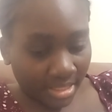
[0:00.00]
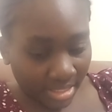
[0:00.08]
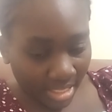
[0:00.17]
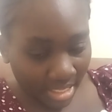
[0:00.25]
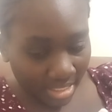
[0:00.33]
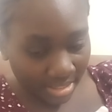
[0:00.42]

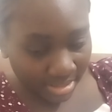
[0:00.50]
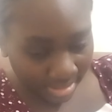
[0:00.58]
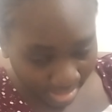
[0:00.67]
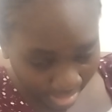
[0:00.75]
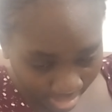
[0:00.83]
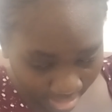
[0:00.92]

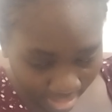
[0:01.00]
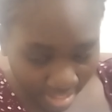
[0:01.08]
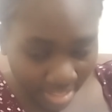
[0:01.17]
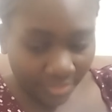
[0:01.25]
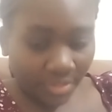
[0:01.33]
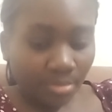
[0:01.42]
because
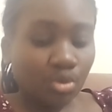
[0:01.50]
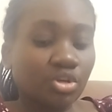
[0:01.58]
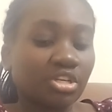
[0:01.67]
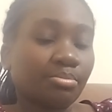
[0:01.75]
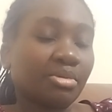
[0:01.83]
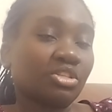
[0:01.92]
the bone
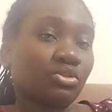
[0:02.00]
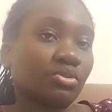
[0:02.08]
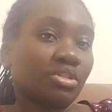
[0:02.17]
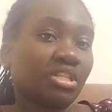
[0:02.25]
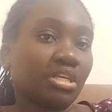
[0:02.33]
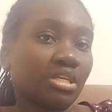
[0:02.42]
depends on
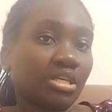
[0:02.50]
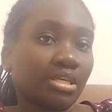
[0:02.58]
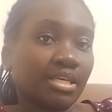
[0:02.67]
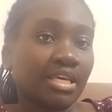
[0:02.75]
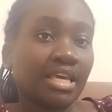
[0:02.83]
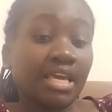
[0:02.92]
the
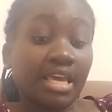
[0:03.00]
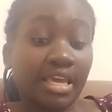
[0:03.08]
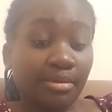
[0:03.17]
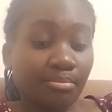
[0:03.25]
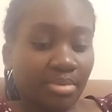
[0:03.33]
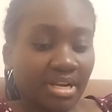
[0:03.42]

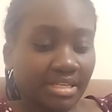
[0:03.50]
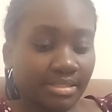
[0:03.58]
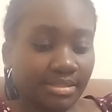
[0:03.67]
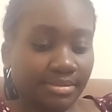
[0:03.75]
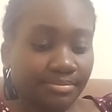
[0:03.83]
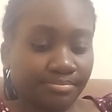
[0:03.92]
implant